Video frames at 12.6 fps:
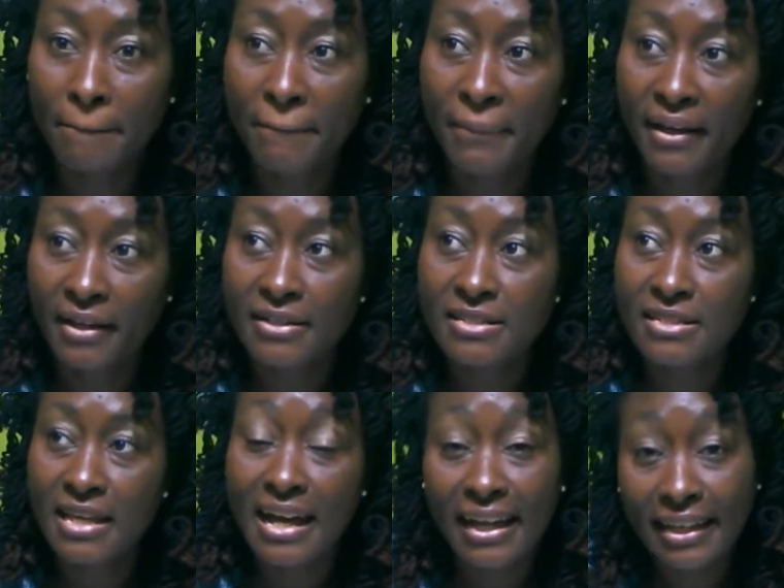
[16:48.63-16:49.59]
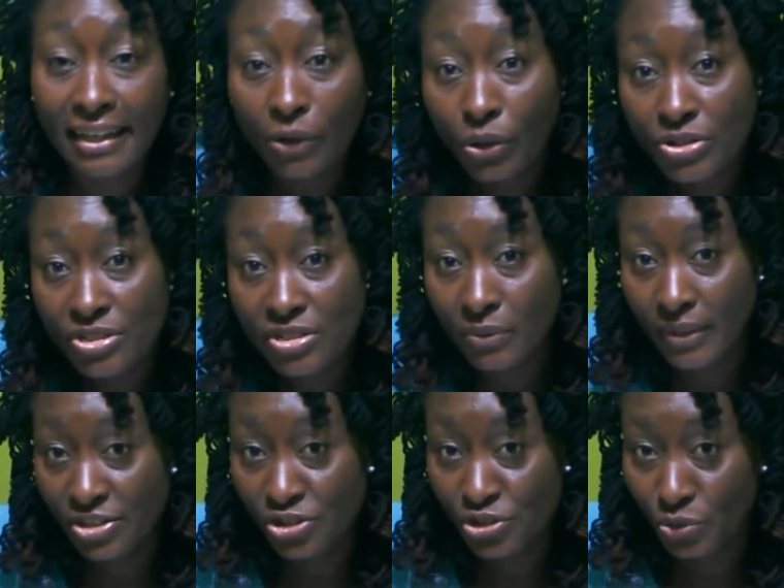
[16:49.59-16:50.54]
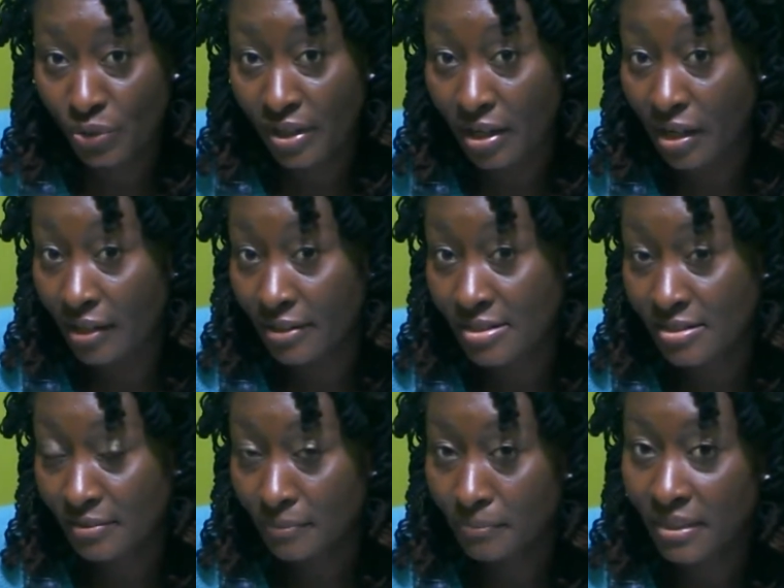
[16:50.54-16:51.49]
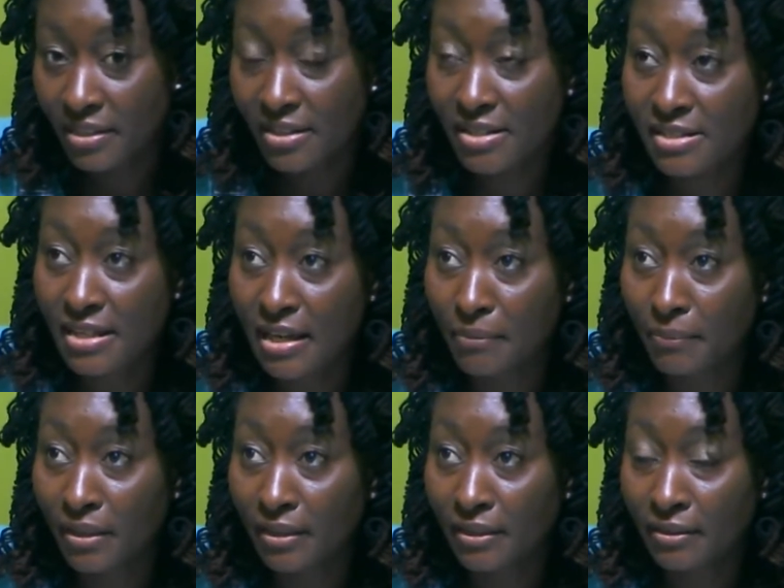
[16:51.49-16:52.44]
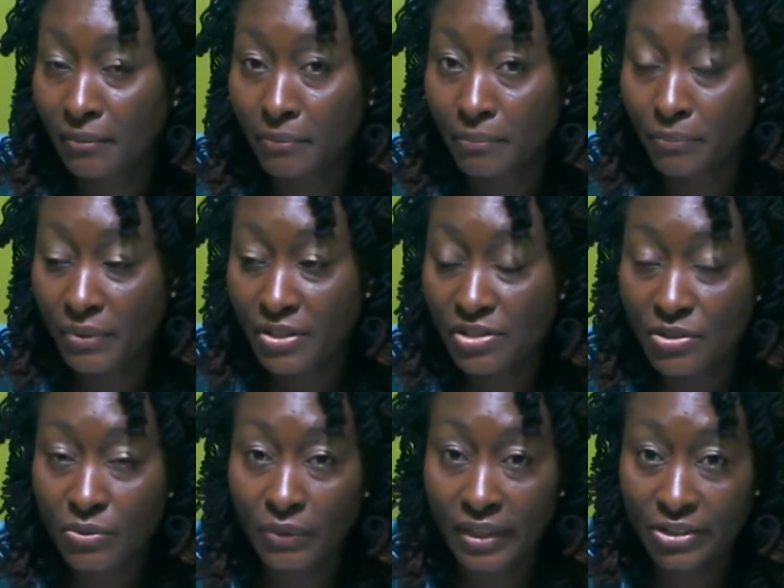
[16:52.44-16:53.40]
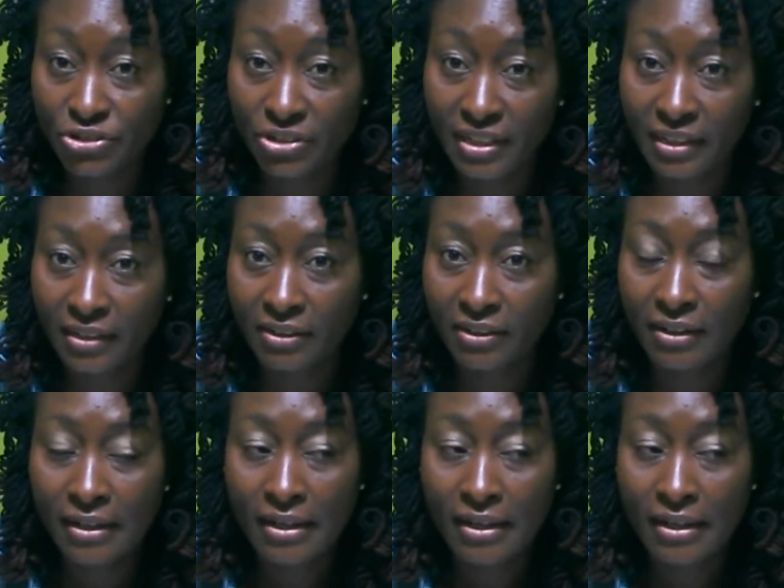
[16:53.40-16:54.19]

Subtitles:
but I also enjoy art because I'm a preschool educator.